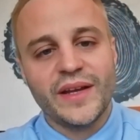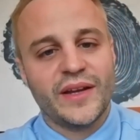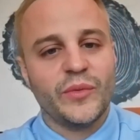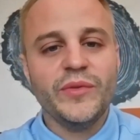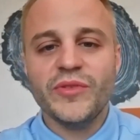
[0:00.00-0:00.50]

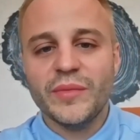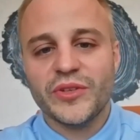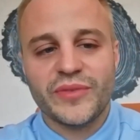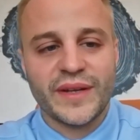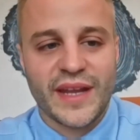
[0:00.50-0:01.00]
We were able
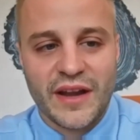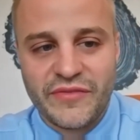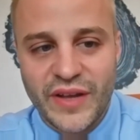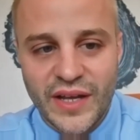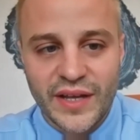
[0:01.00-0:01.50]
to
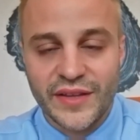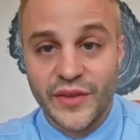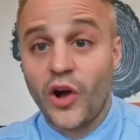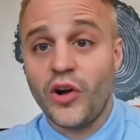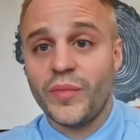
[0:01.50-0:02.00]
identify
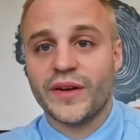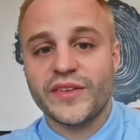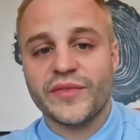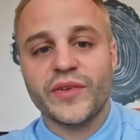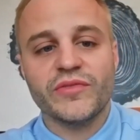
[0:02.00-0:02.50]
the
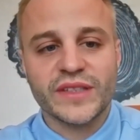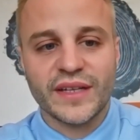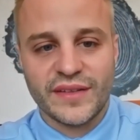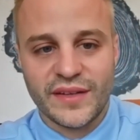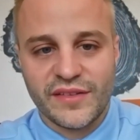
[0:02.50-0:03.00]
hallmarks of
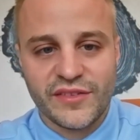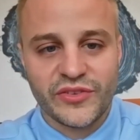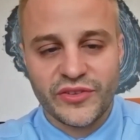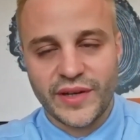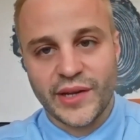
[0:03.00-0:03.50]
COVID-19
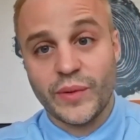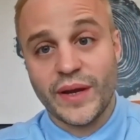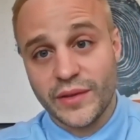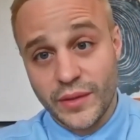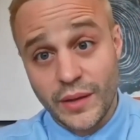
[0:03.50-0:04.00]
associated
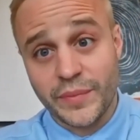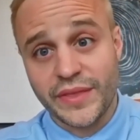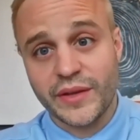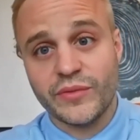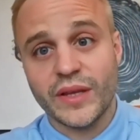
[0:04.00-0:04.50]

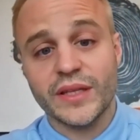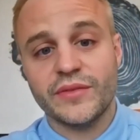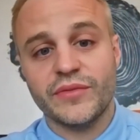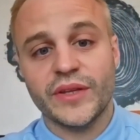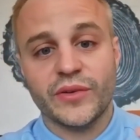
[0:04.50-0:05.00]
coagulopathy
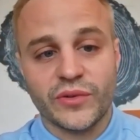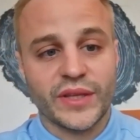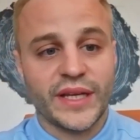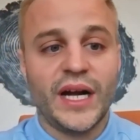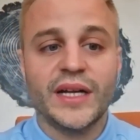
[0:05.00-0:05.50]
relatively
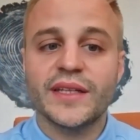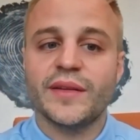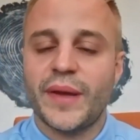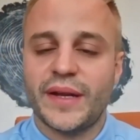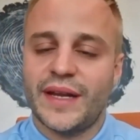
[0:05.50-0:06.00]
early on in the
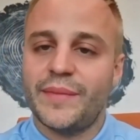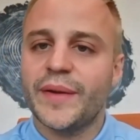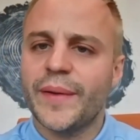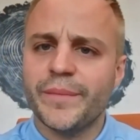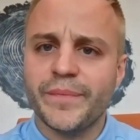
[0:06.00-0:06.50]

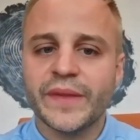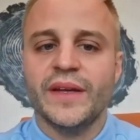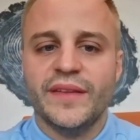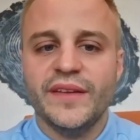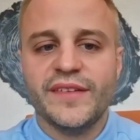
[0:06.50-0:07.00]
pandemic, and
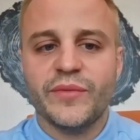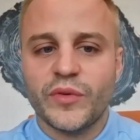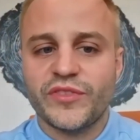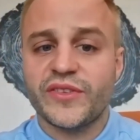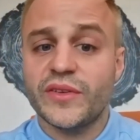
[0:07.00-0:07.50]
these have
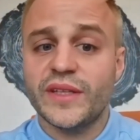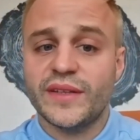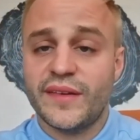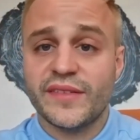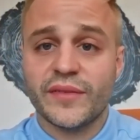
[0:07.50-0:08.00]
withstood the
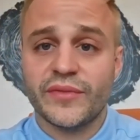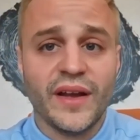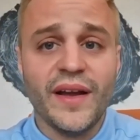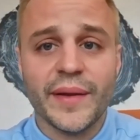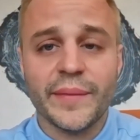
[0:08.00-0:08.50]
test of
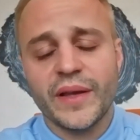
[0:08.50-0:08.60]
time.